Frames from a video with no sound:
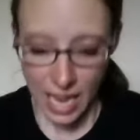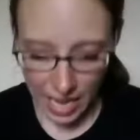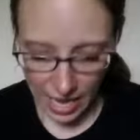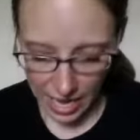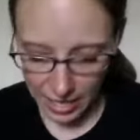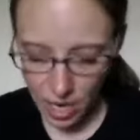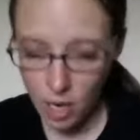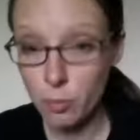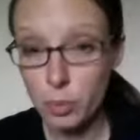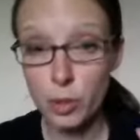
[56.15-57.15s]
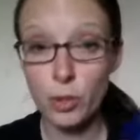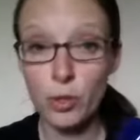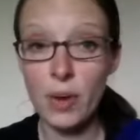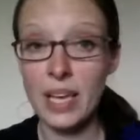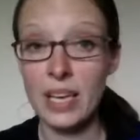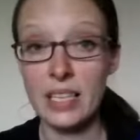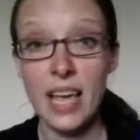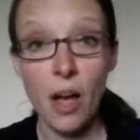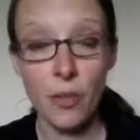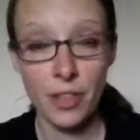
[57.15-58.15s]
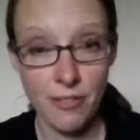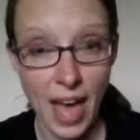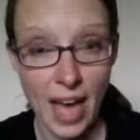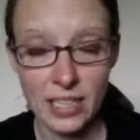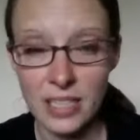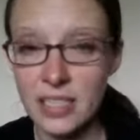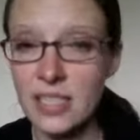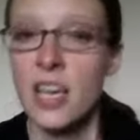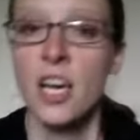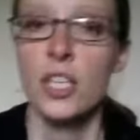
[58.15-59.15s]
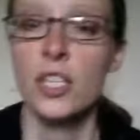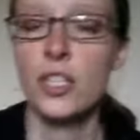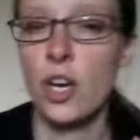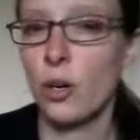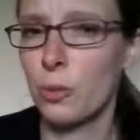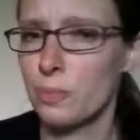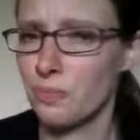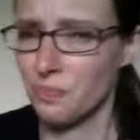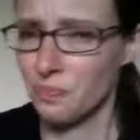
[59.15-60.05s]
and blue is healthy fat. So